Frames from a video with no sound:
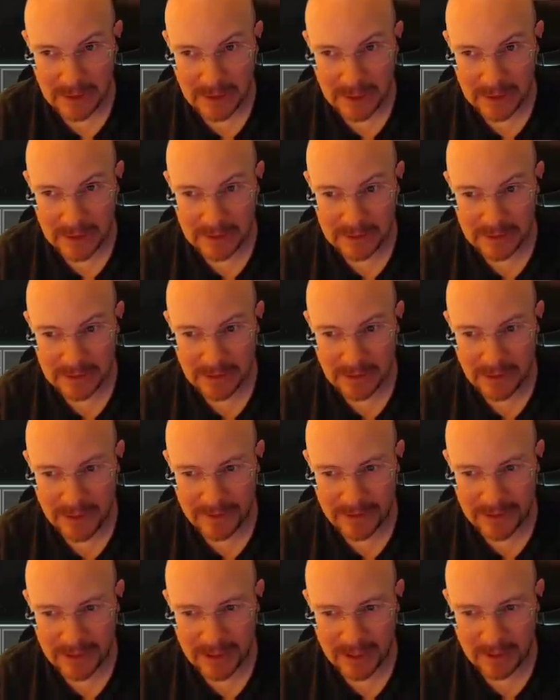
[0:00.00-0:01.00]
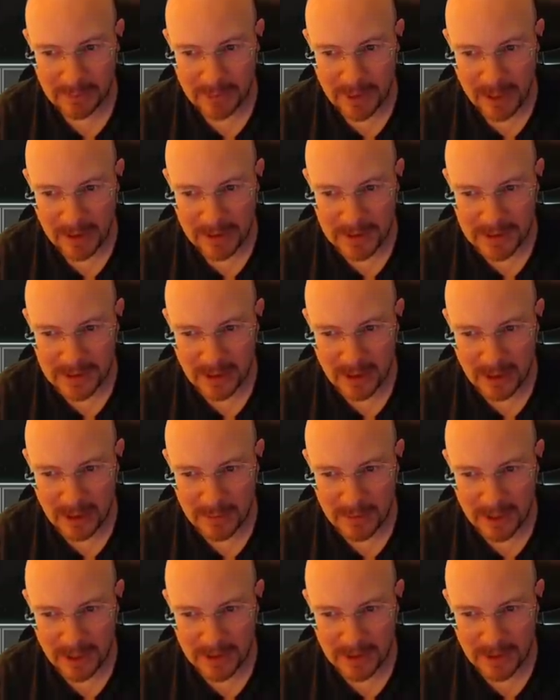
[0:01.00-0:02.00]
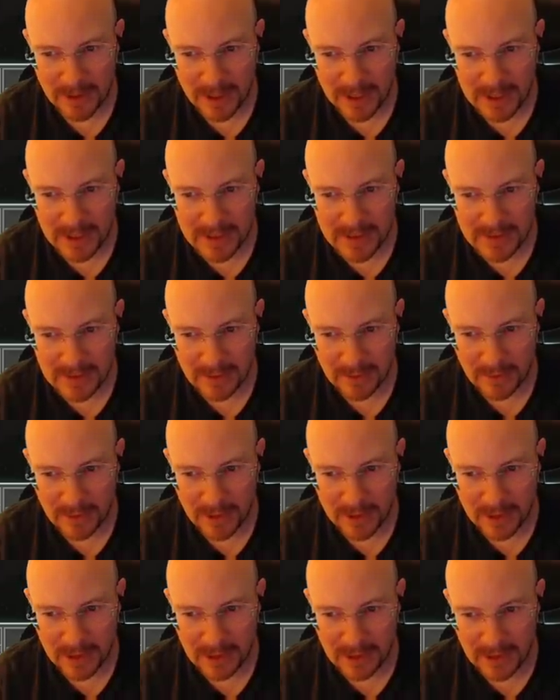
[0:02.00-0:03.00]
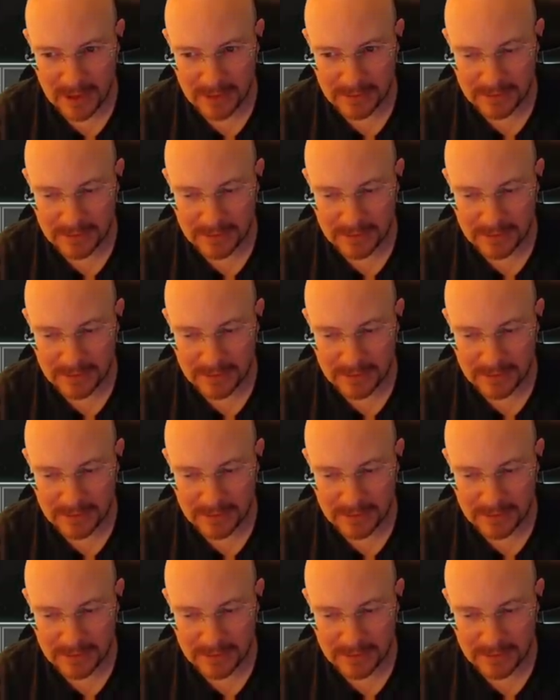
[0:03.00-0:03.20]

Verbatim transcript: I don't know everything on Prowler's Claw, but I know that it's a one that a lot